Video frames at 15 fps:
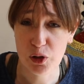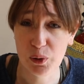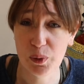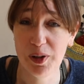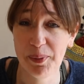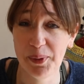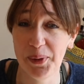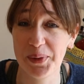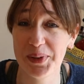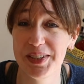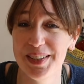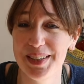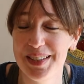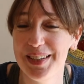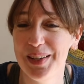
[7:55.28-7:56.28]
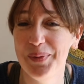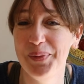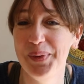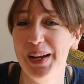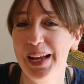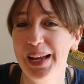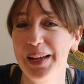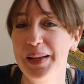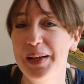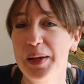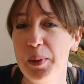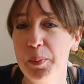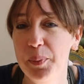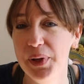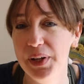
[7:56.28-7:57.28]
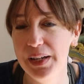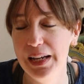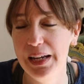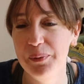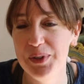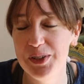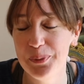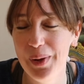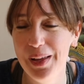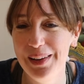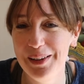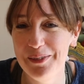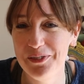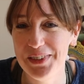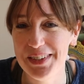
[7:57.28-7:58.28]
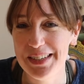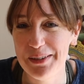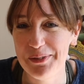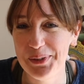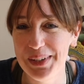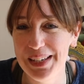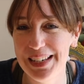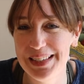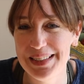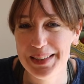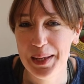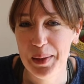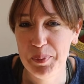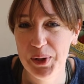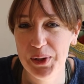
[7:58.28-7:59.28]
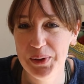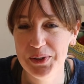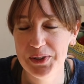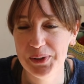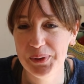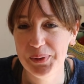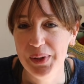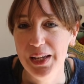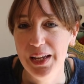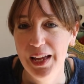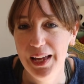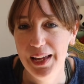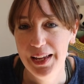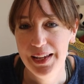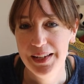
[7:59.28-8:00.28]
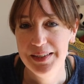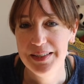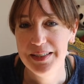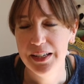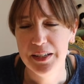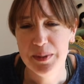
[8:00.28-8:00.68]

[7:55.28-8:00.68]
toy box somewhere, but it was well loved for several years, that poodle. And